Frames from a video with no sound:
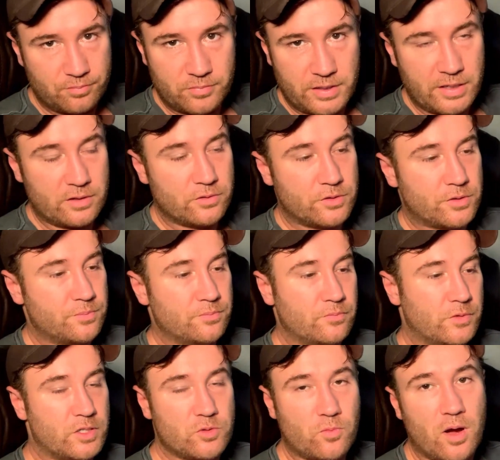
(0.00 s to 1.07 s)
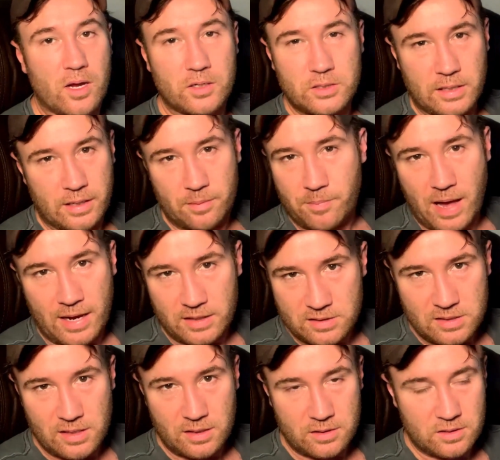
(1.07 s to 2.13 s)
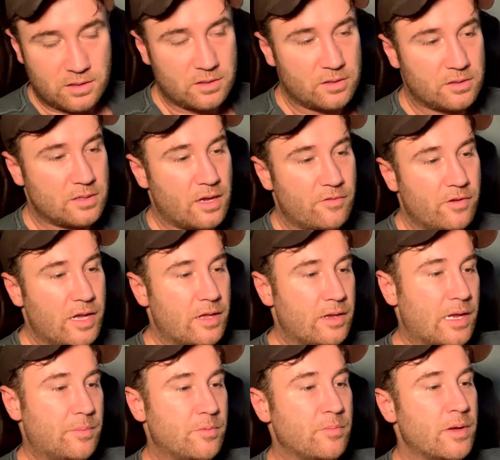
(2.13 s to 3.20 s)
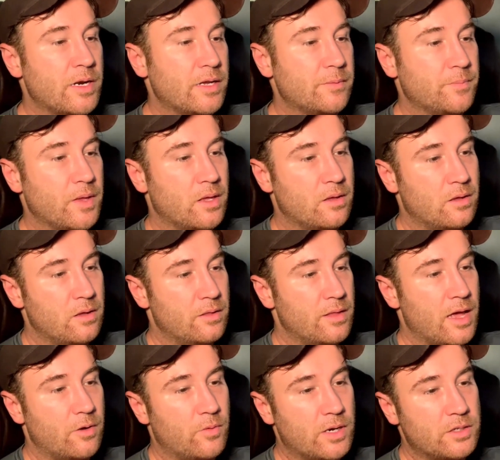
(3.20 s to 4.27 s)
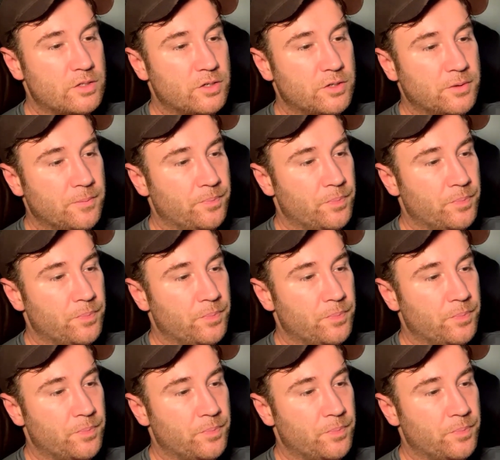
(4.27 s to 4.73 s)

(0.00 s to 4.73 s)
deals, which is why I usually get a pack of 6, because you save a heap of money that way too.